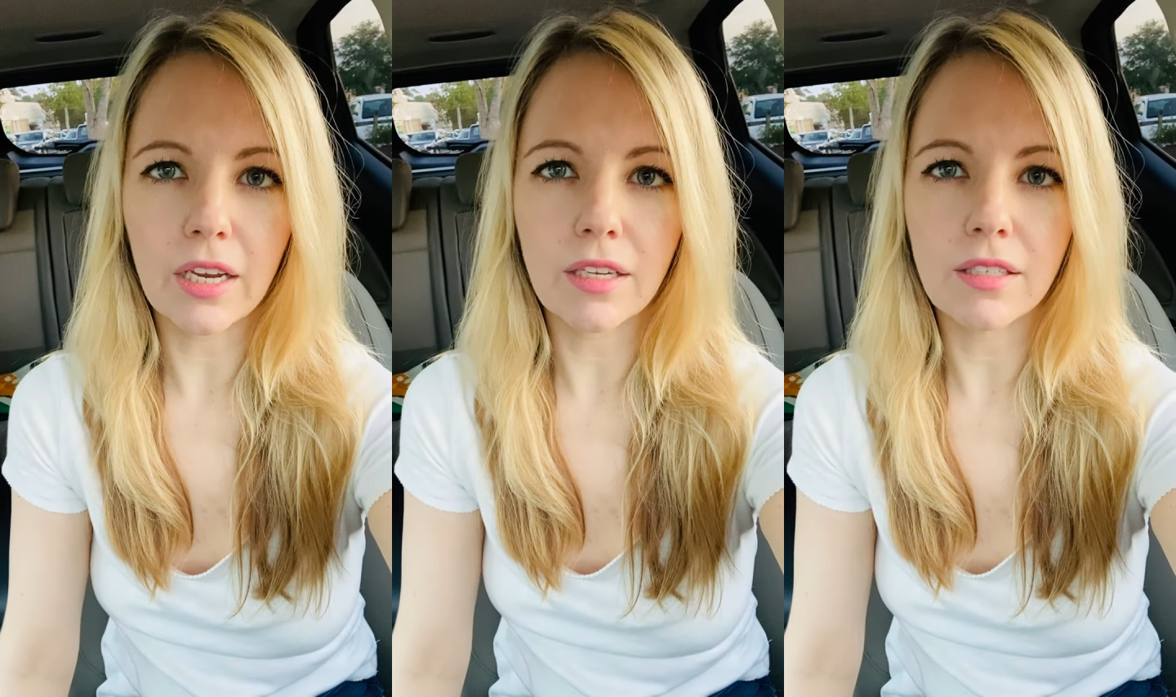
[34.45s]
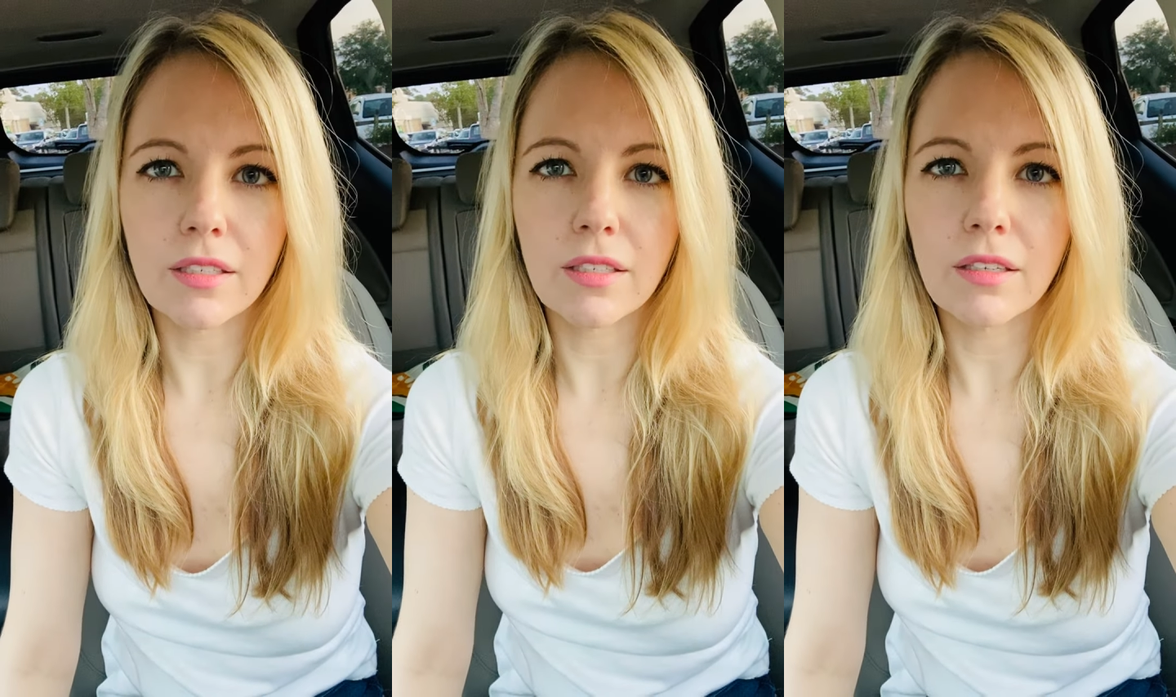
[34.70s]

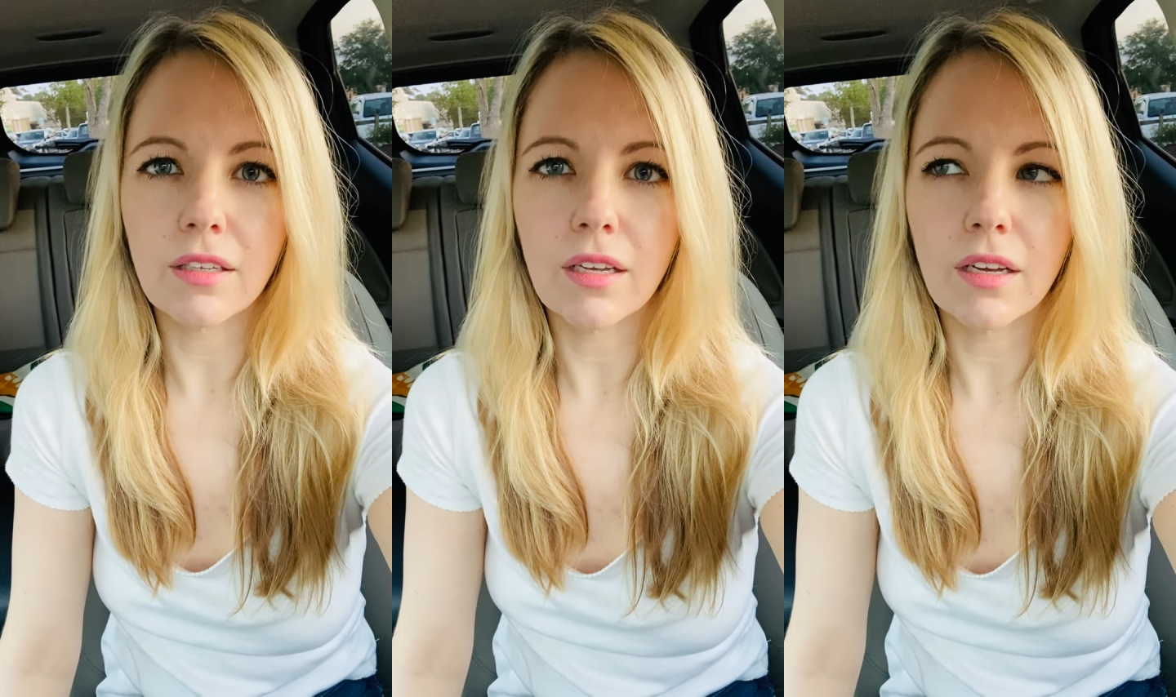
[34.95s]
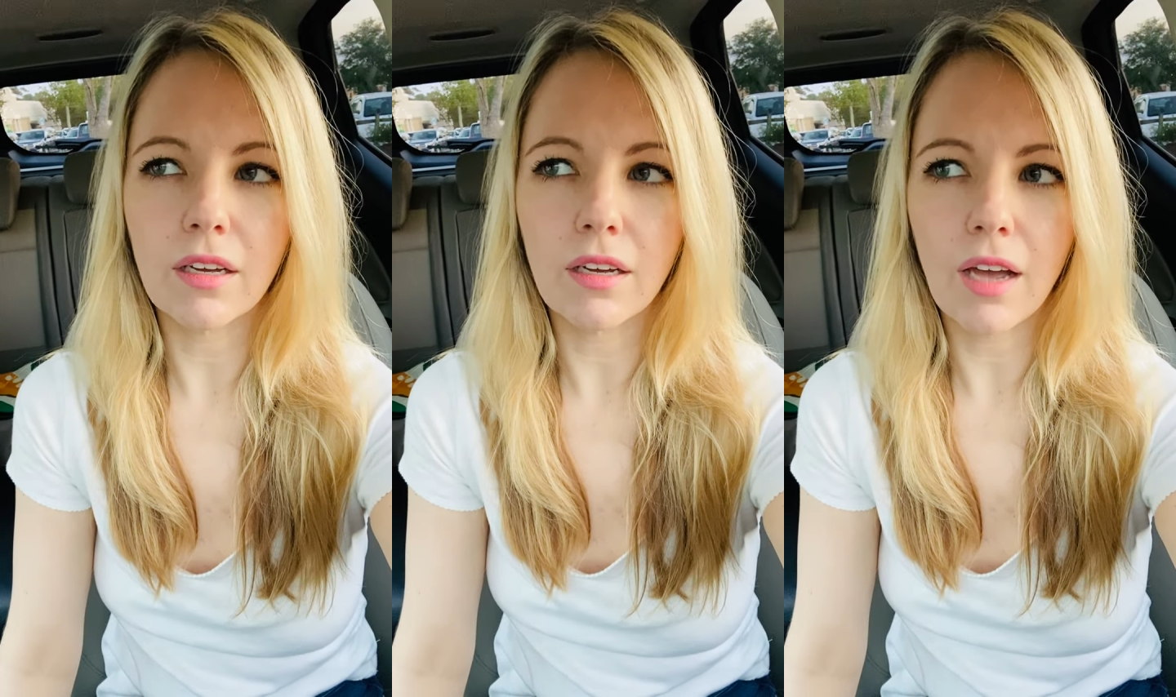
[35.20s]
is
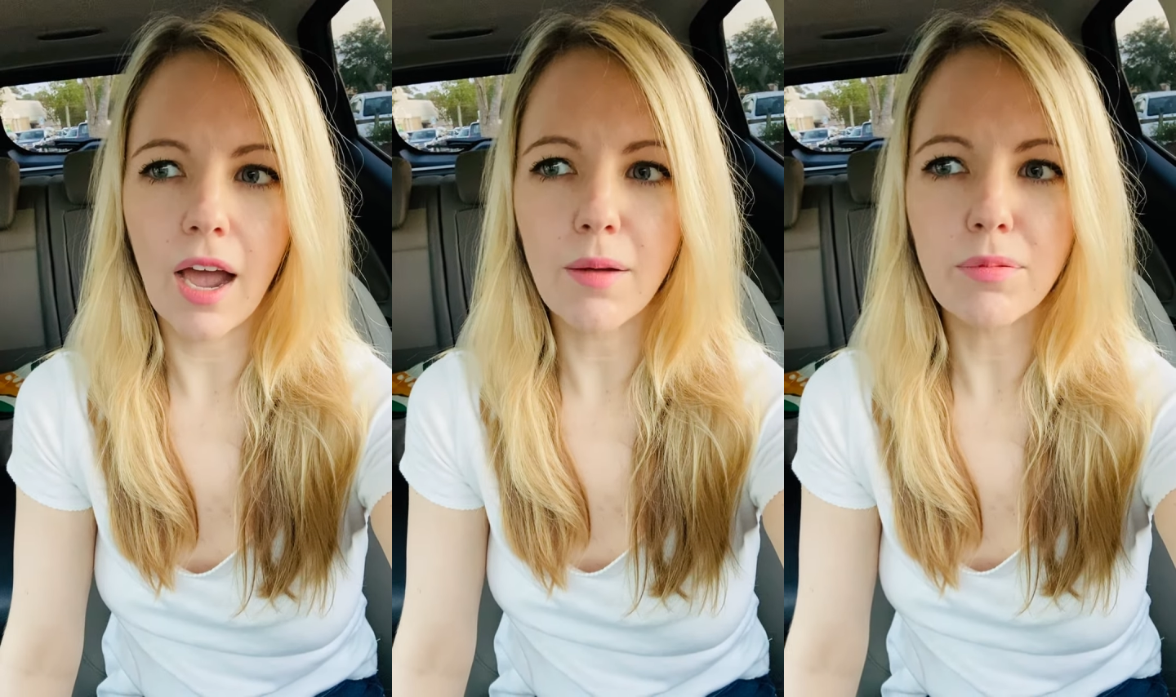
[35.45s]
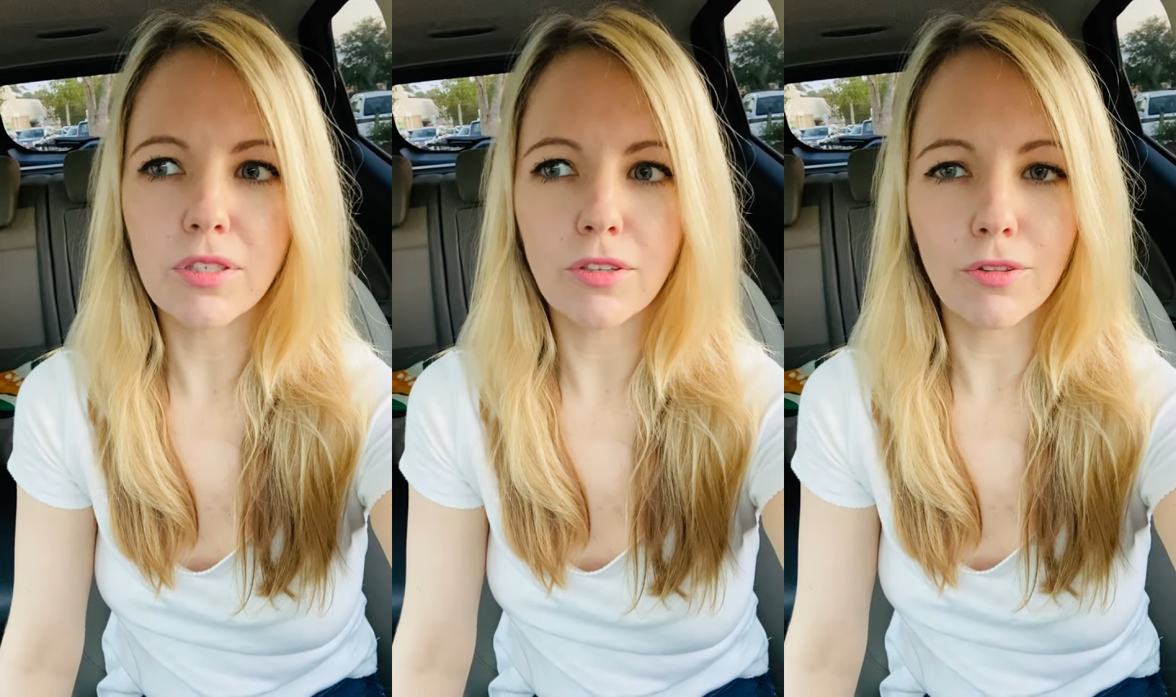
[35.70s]

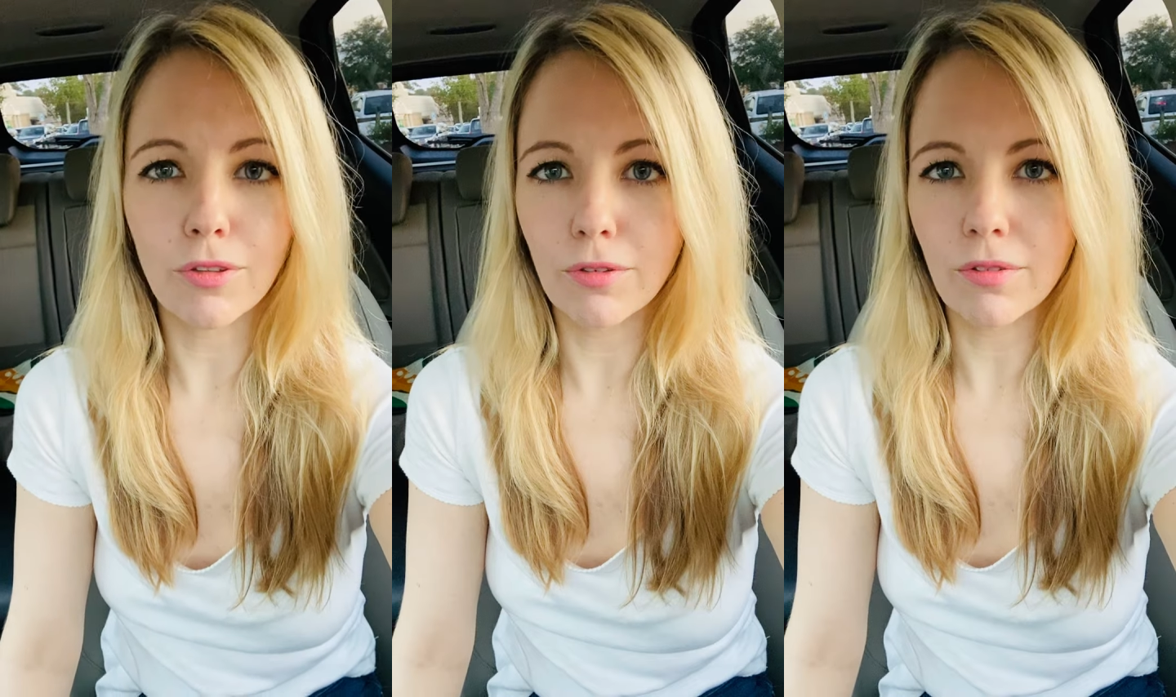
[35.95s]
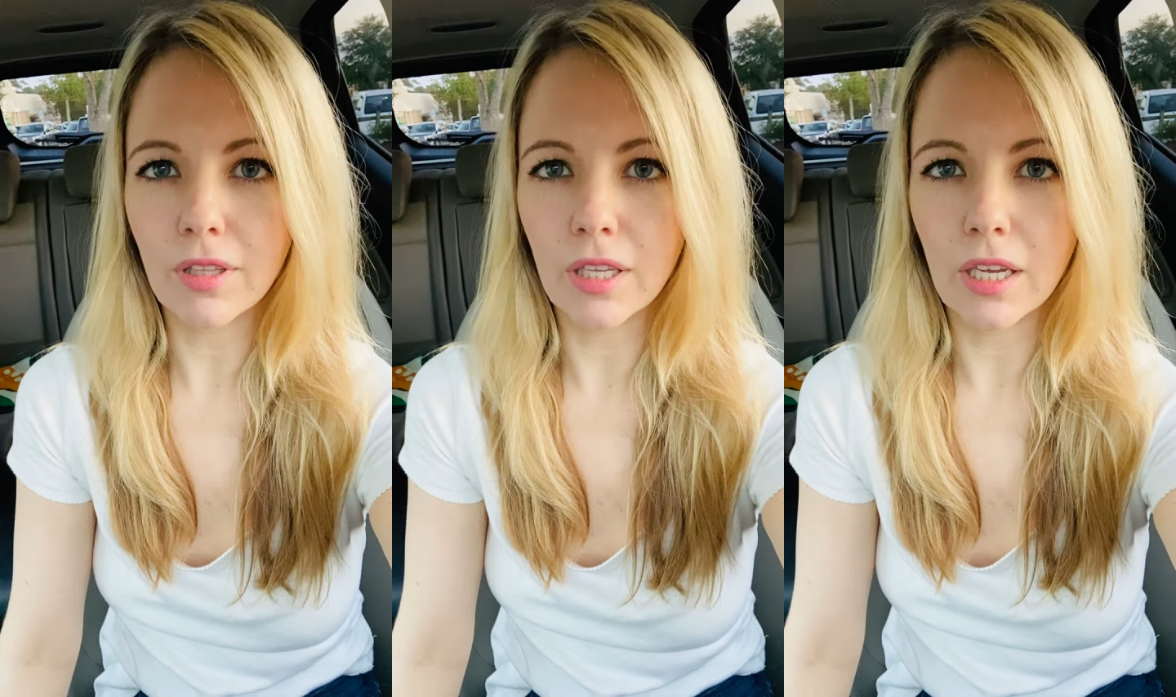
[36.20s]

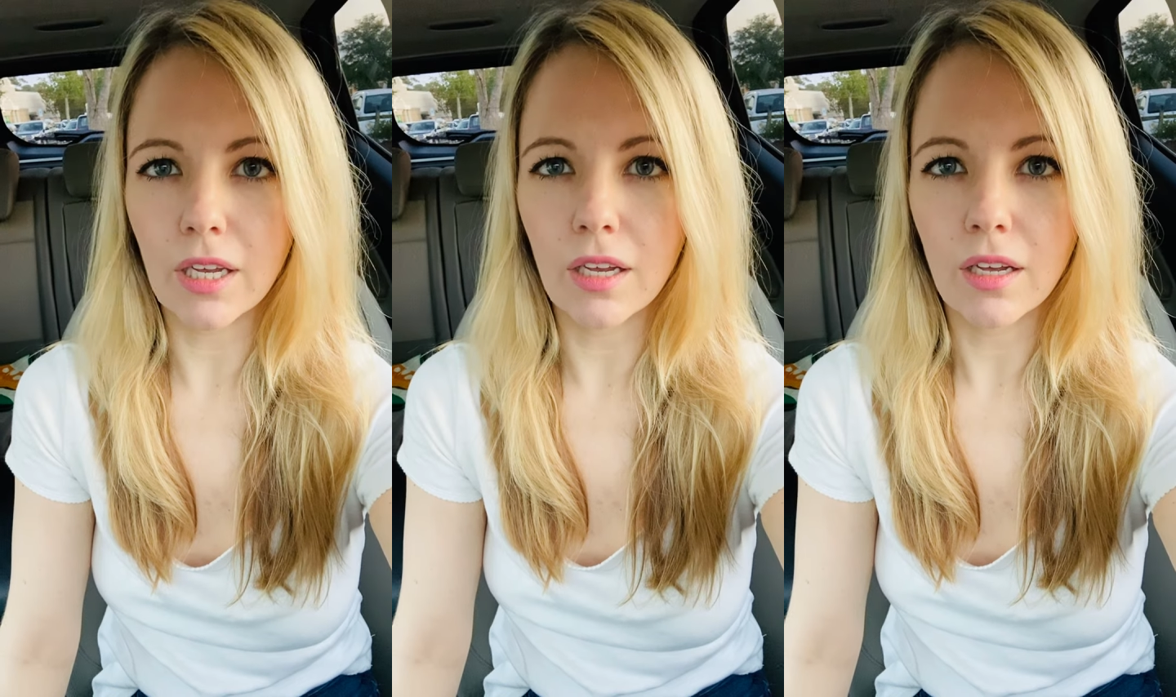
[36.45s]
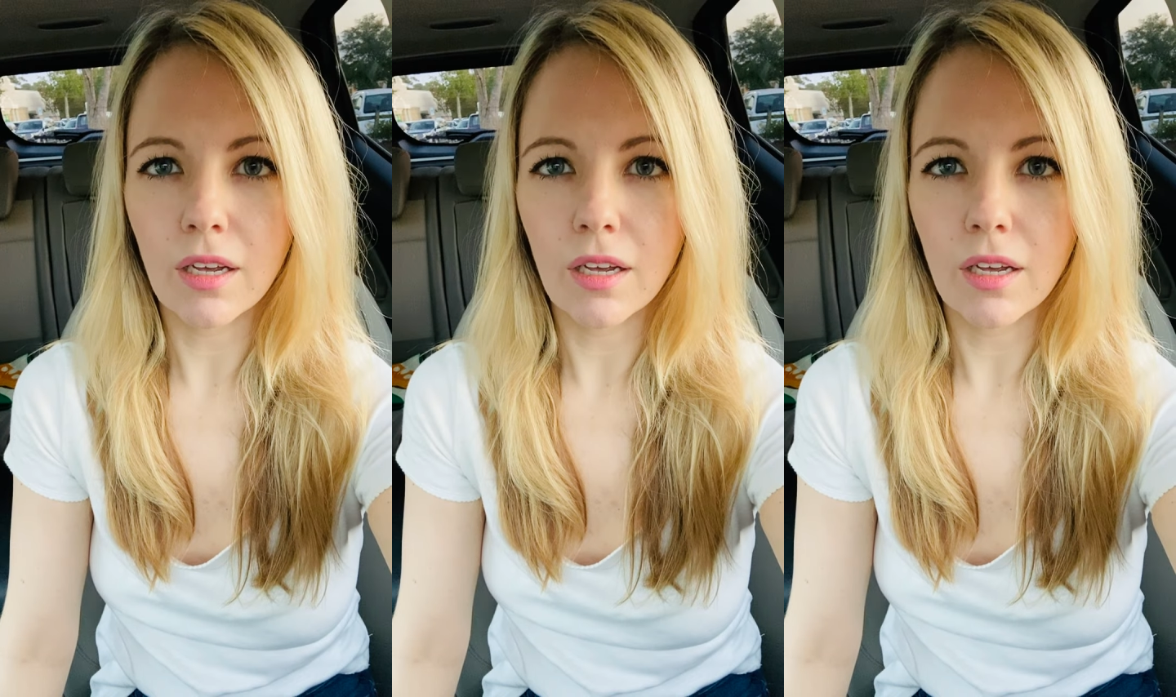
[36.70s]
absolutely